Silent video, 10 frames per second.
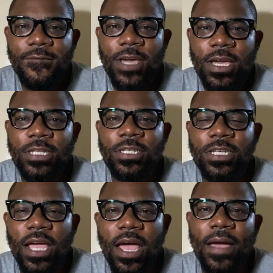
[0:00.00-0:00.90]
it's
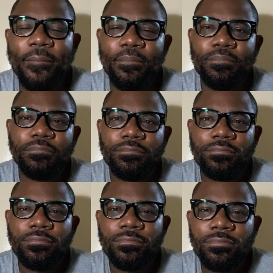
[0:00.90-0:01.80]

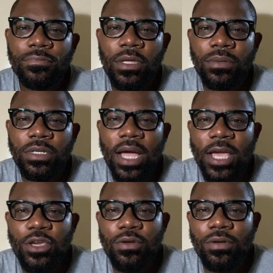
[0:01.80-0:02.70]
it was. Are
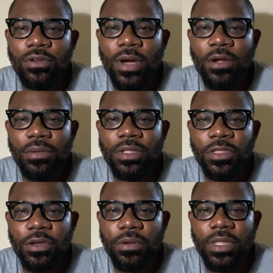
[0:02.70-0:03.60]
you agree with the
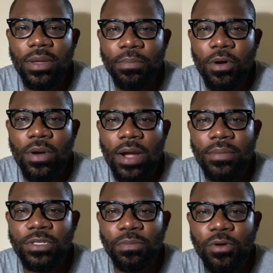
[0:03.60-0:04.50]
theory that Boko Haram
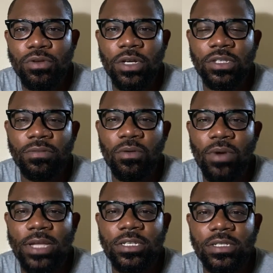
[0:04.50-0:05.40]
is a product of the
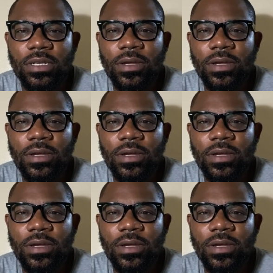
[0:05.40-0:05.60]
West?